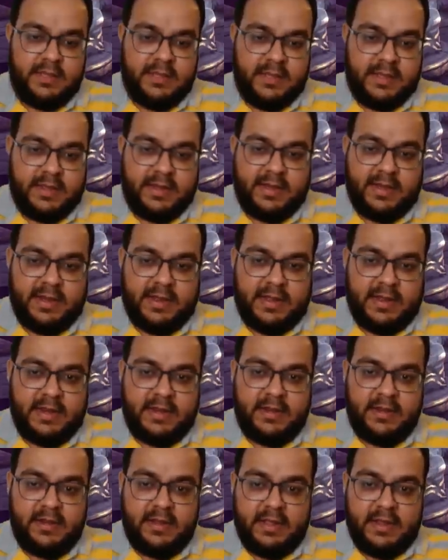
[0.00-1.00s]
I
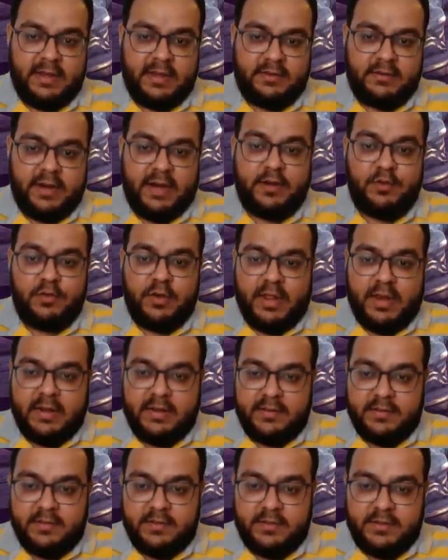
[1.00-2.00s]
try to
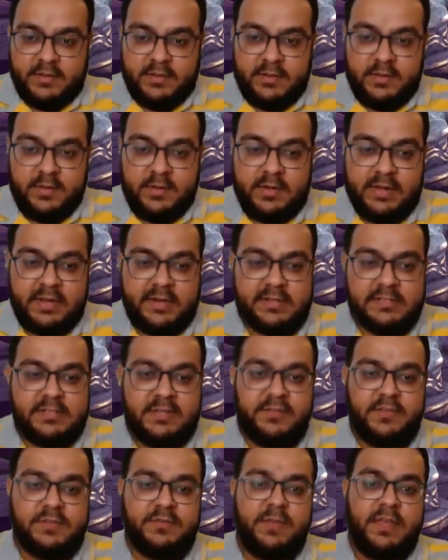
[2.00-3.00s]
land the decreased
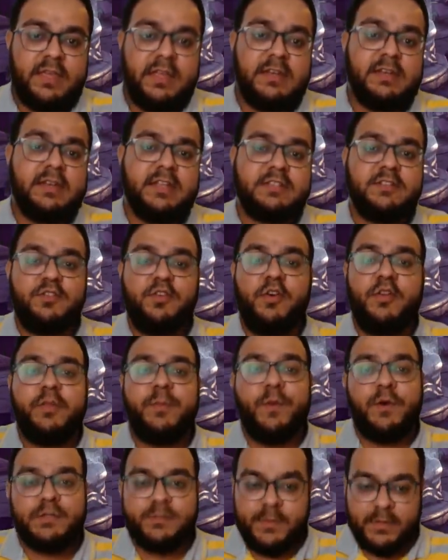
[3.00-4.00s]
defense weaken. Doesn't go on the
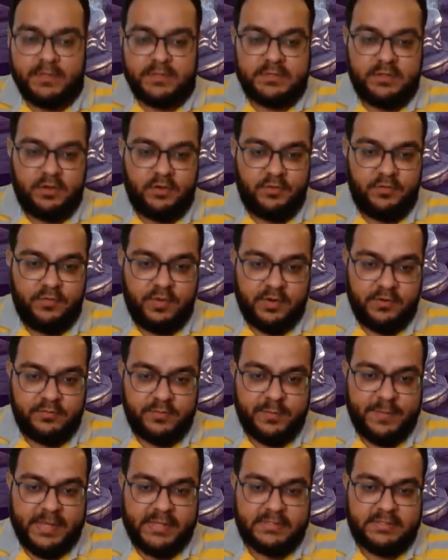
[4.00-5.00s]
boss because of one of
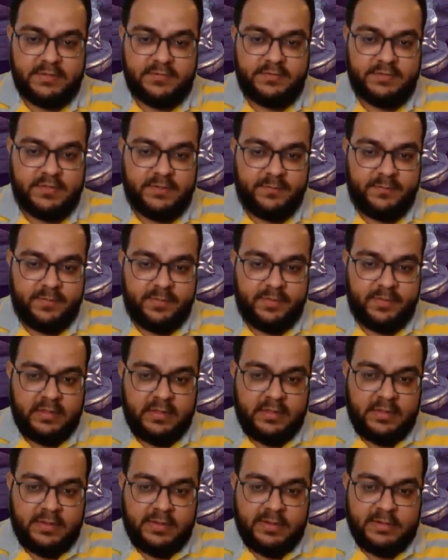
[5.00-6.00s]
the passives.
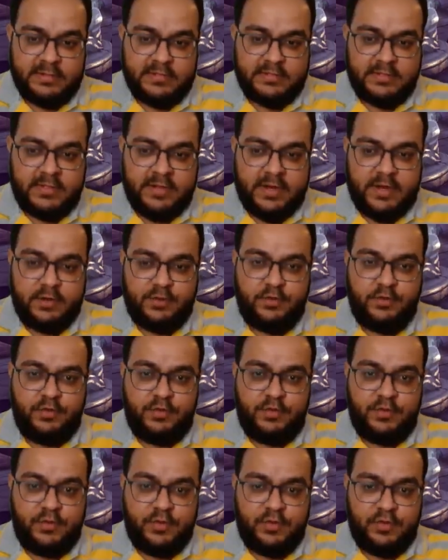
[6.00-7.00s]
Let's try to
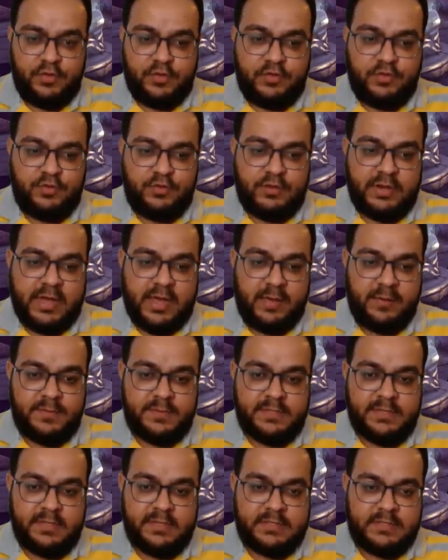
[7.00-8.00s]
do
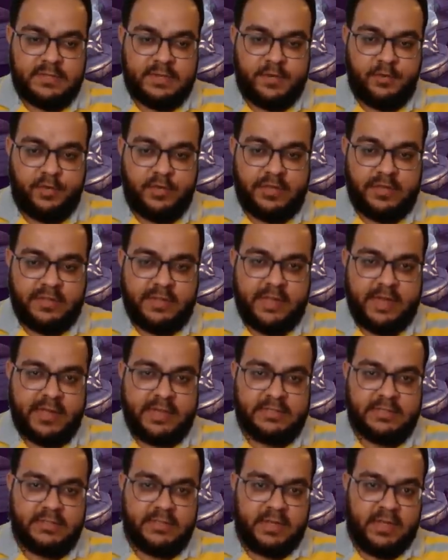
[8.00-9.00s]
damage. Let's try to kill the
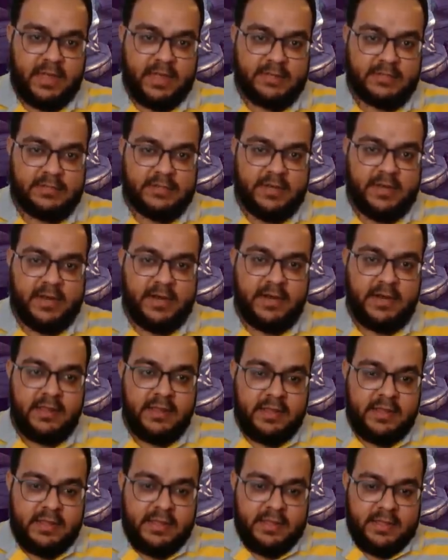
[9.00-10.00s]
ads. Ads are dead.
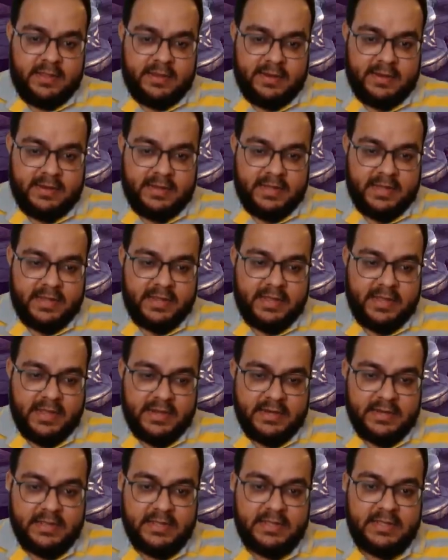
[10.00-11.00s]
Lydia
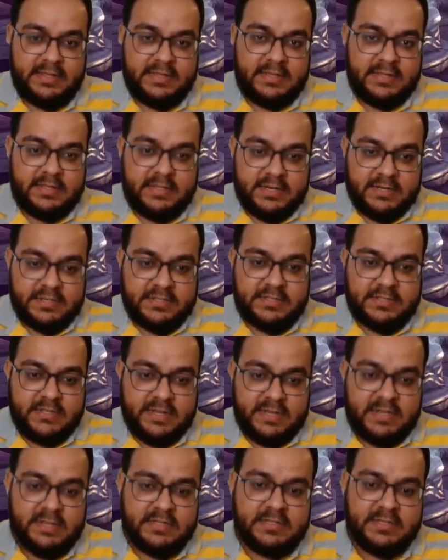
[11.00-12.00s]
again. There's
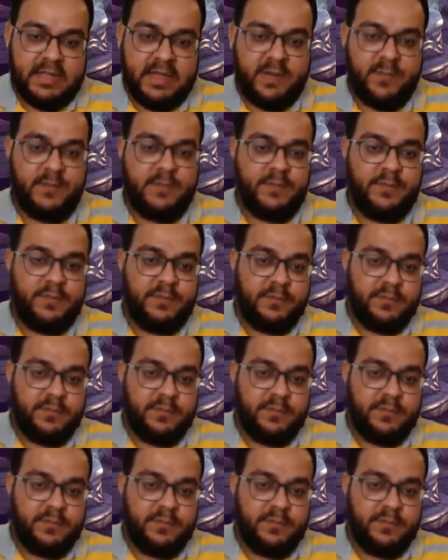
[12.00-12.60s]
still some